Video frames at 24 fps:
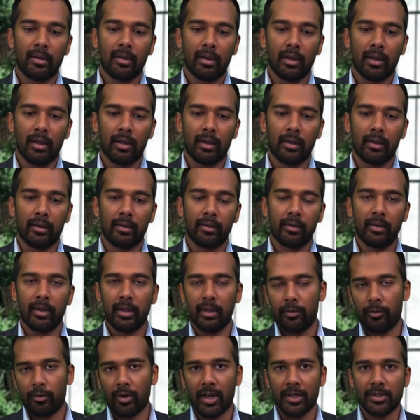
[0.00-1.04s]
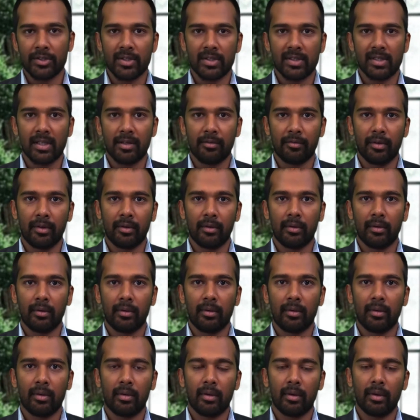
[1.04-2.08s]
uh, in righteous living
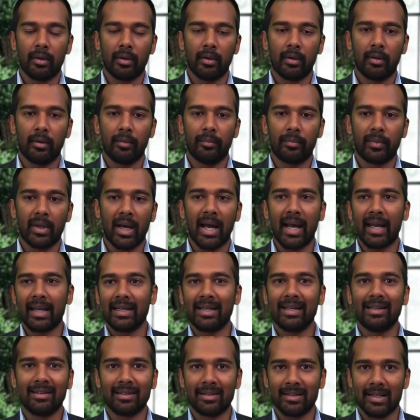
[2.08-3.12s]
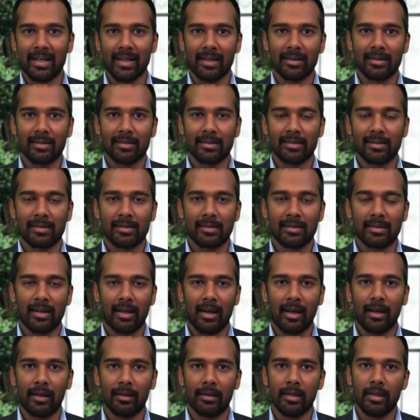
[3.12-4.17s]
uh, high intellects
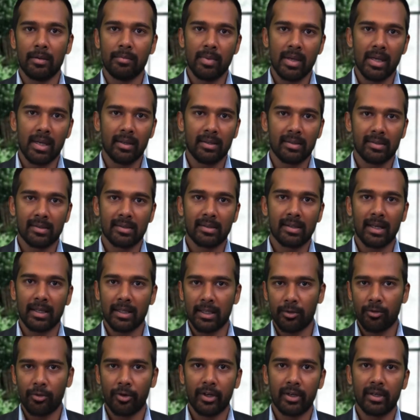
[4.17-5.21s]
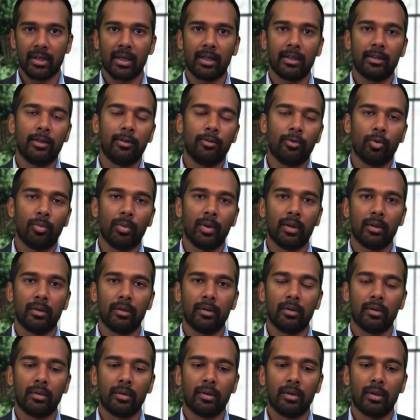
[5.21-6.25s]
and debates like the Greek and the
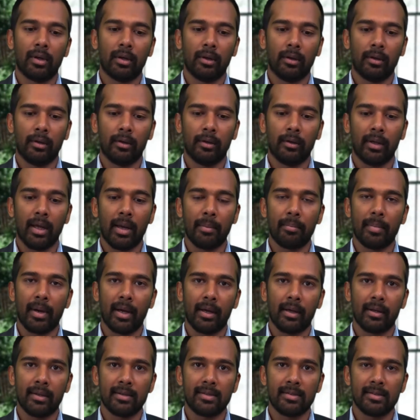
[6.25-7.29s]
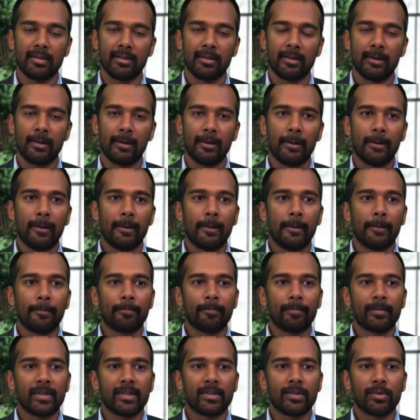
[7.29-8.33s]
Roman uh, empires.
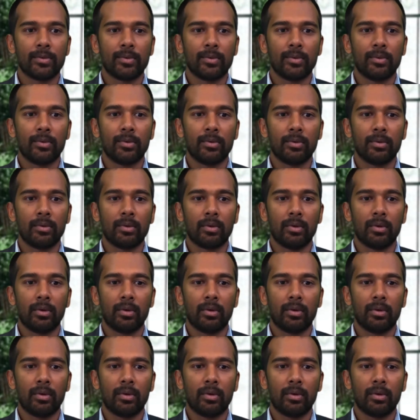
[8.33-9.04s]
So,